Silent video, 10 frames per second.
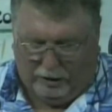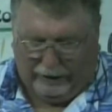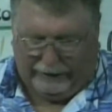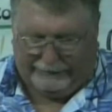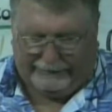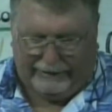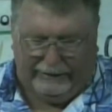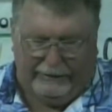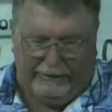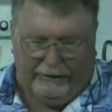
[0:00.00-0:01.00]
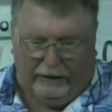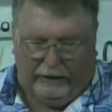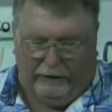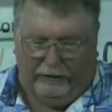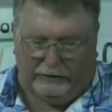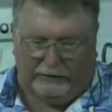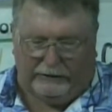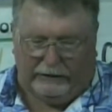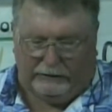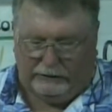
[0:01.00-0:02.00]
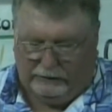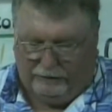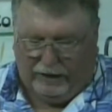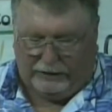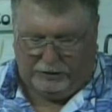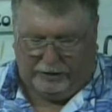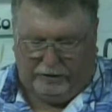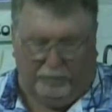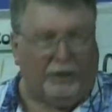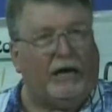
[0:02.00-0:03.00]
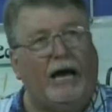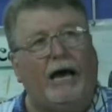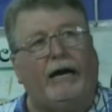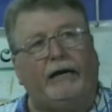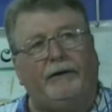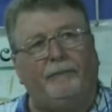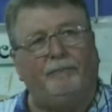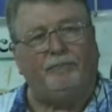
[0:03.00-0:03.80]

like I say, the Citizens Advisory Group, the CAG,